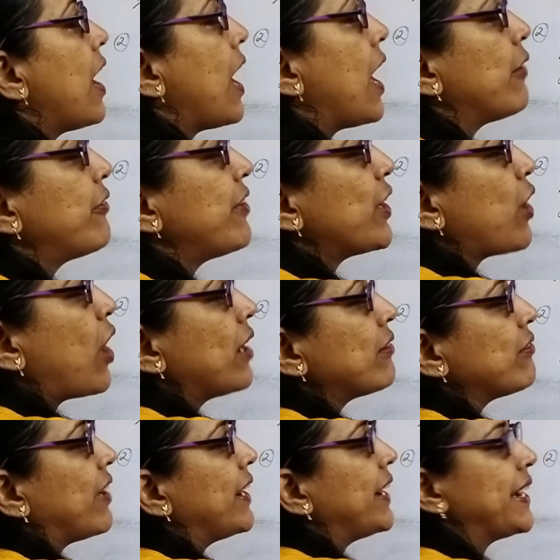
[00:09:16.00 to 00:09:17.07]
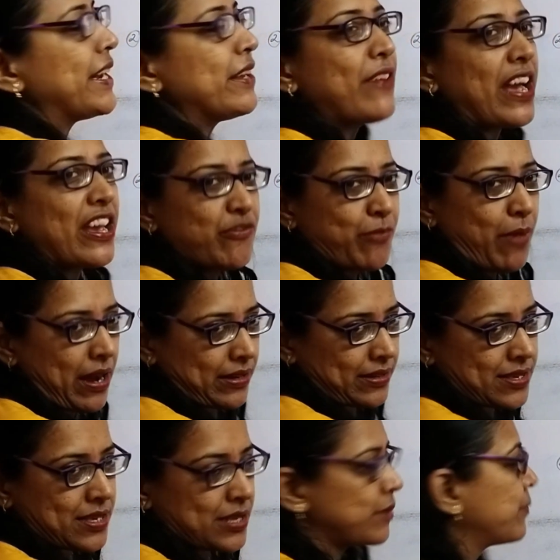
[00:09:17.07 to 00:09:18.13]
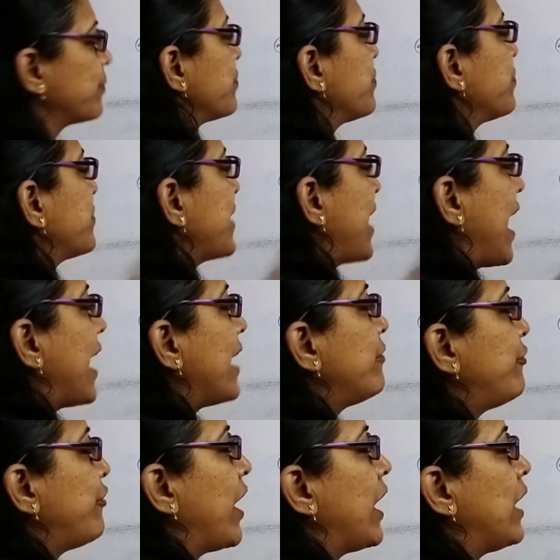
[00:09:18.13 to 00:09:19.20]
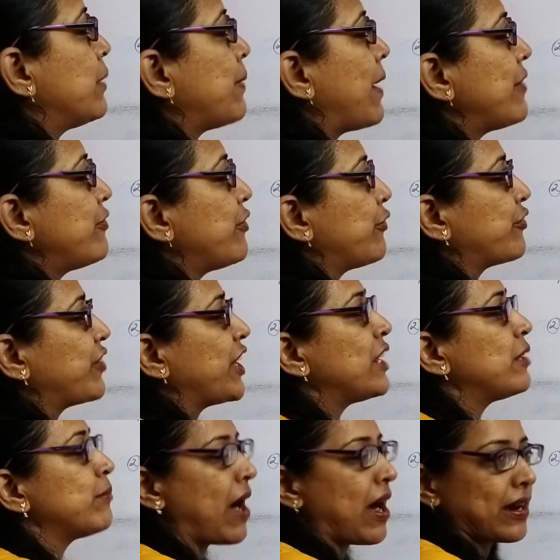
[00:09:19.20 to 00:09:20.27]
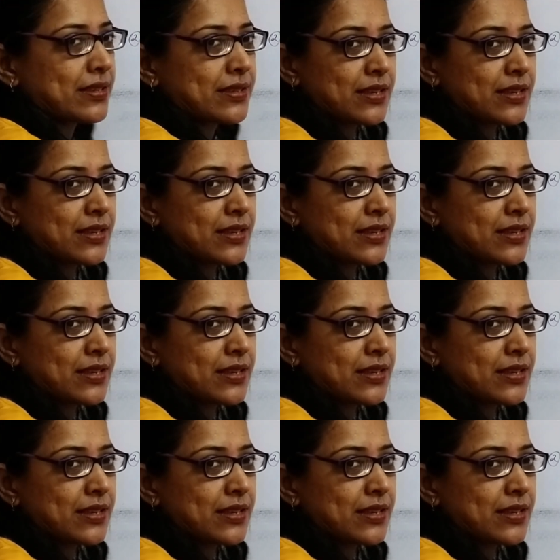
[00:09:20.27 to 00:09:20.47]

We got 185 marks and failed by 15 marks.